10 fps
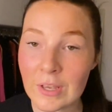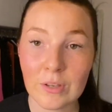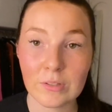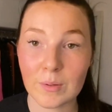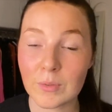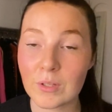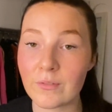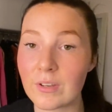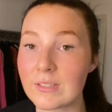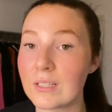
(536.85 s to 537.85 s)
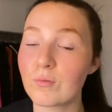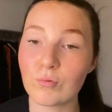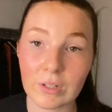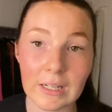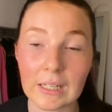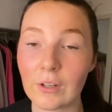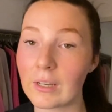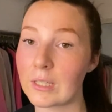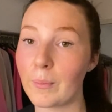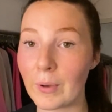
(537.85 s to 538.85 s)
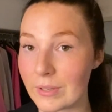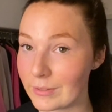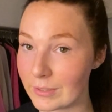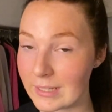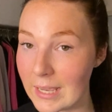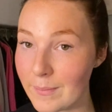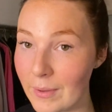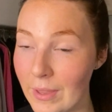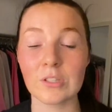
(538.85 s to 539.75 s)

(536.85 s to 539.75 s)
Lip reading: Some universities really look at your personal statement.